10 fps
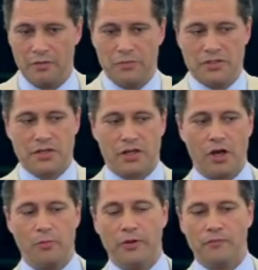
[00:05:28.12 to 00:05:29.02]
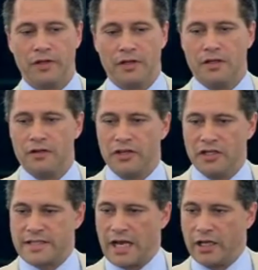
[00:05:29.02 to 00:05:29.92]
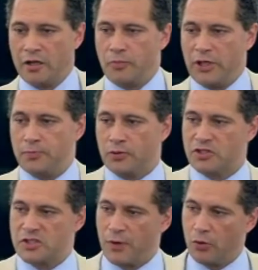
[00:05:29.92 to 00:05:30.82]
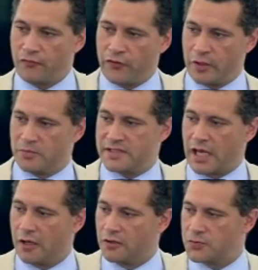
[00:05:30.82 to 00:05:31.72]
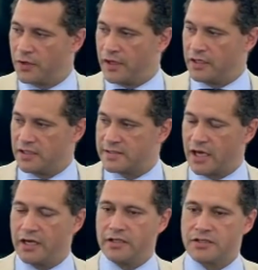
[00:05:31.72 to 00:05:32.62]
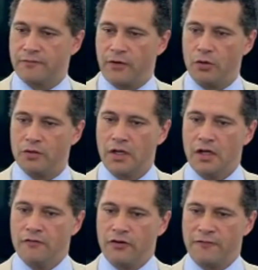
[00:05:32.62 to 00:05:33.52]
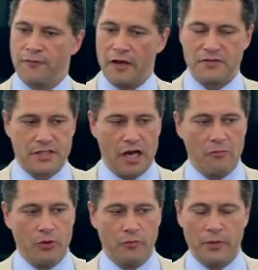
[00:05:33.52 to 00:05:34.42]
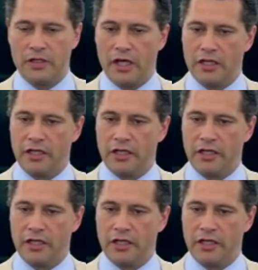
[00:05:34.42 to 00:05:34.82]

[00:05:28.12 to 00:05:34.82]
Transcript: Mr. Coburn, the Italian people spoke for themselves when they decided to vote for the Five Star Movement and